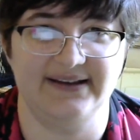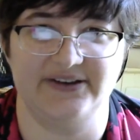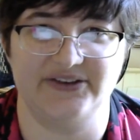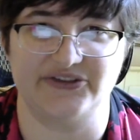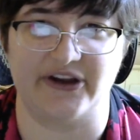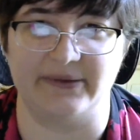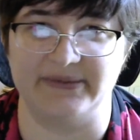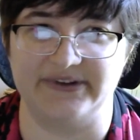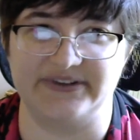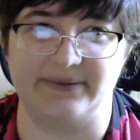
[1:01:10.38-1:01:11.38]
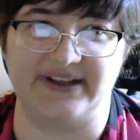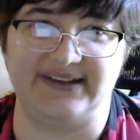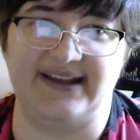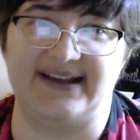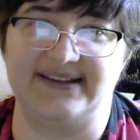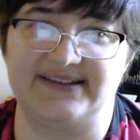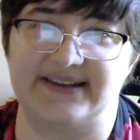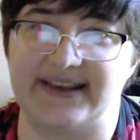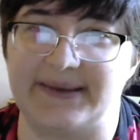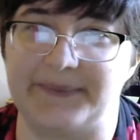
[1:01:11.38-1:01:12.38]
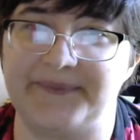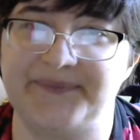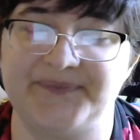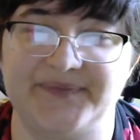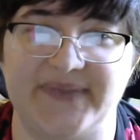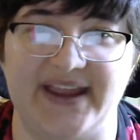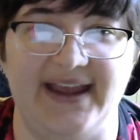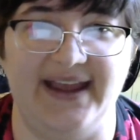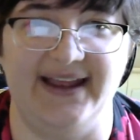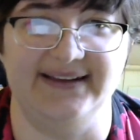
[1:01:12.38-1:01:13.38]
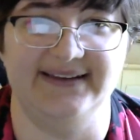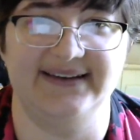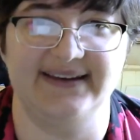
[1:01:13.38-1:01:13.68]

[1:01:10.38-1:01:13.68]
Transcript: shaman or something does to them. And